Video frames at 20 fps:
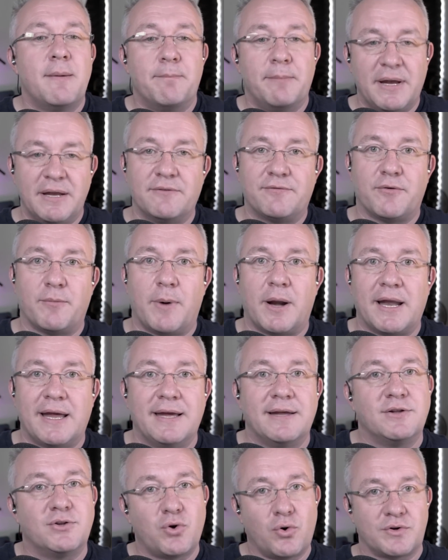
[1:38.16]

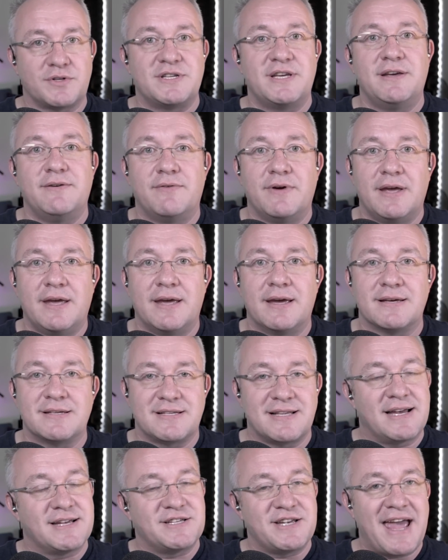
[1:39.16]

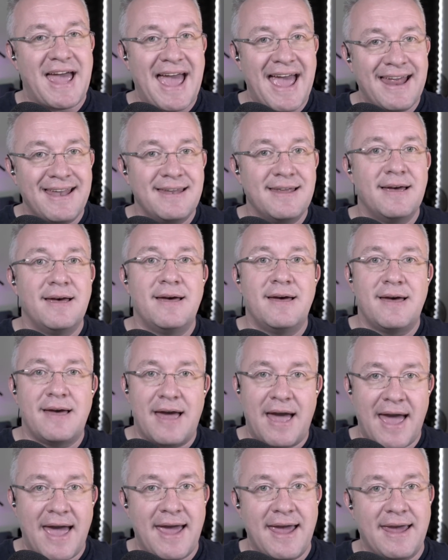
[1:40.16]

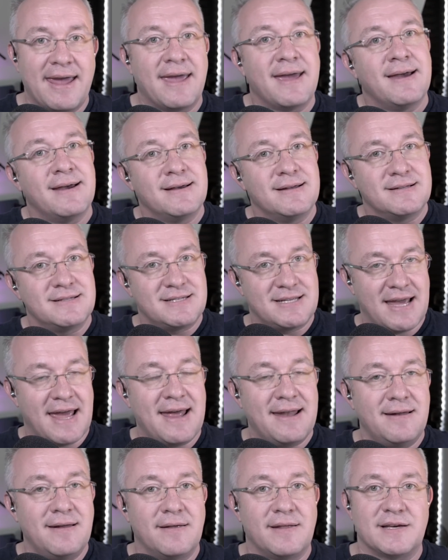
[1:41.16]

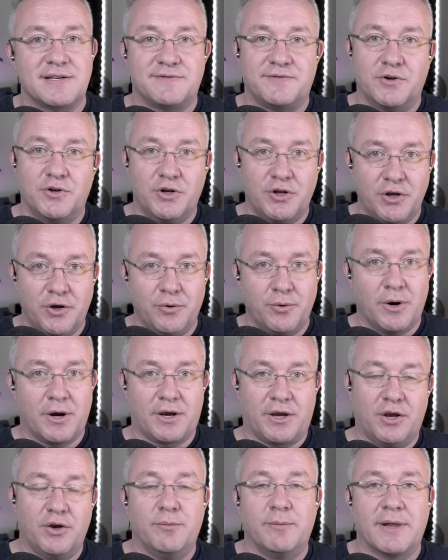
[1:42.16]
meaningfulmoney.tv/NA10. That's for new
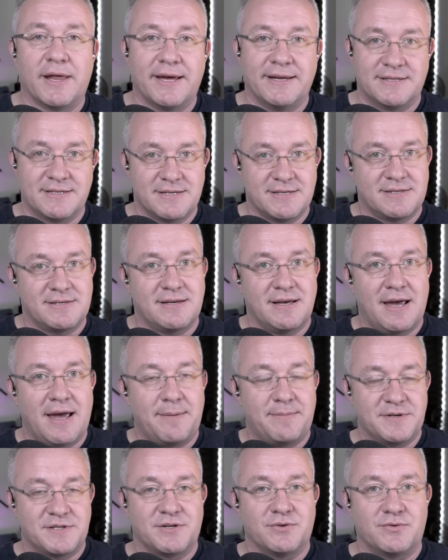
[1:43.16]
accumulators,
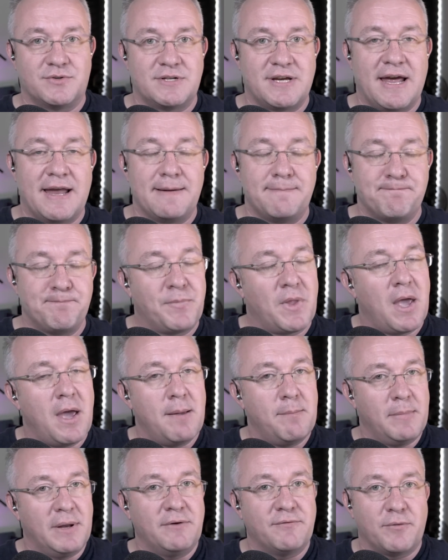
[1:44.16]
episode 10.
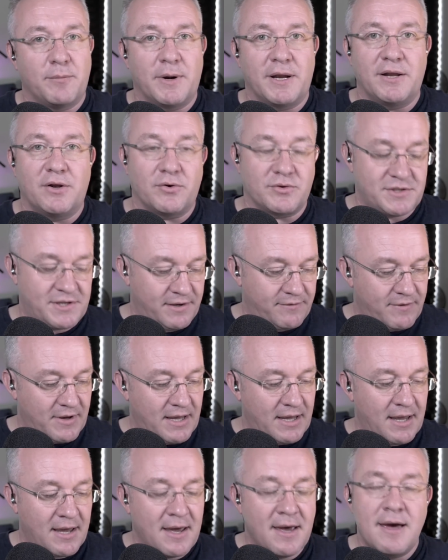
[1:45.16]

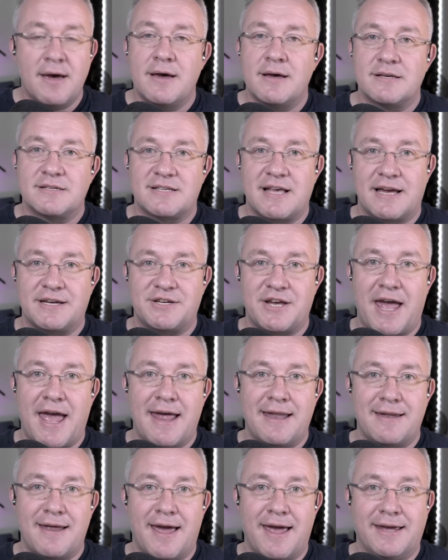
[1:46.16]

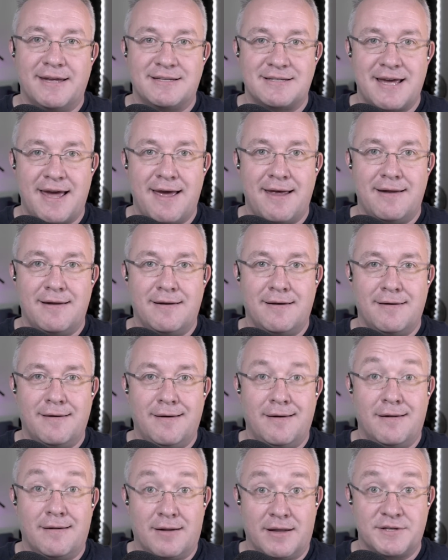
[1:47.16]
meaningfulmoney.tv/NA10.
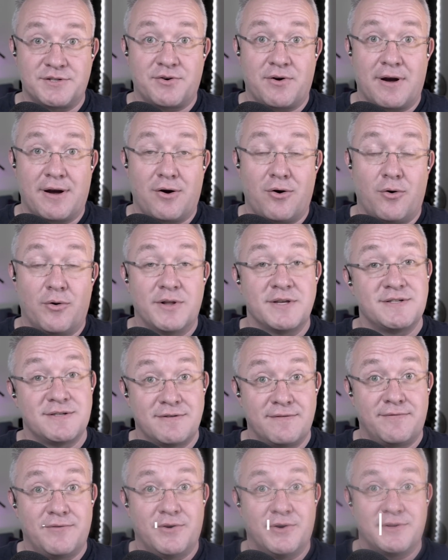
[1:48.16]
Let's crack on. This
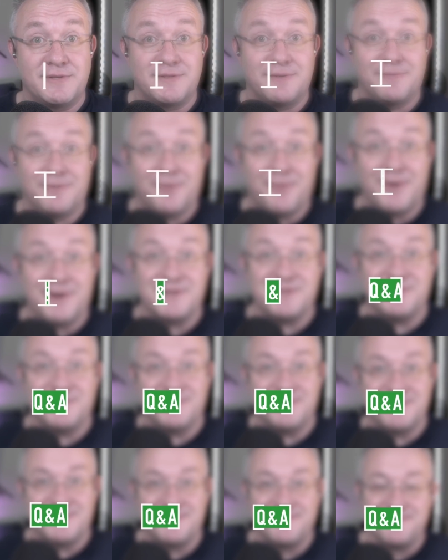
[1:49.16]
is the first of the
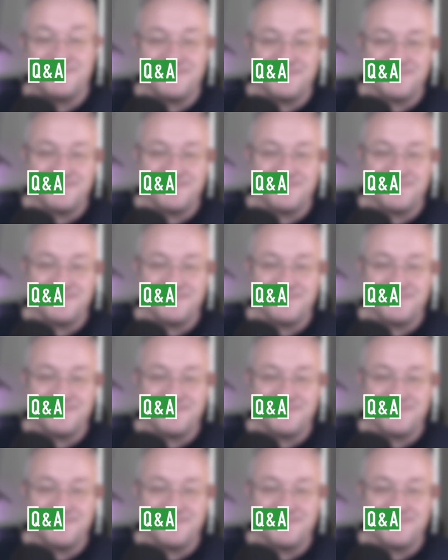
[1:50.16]
questions.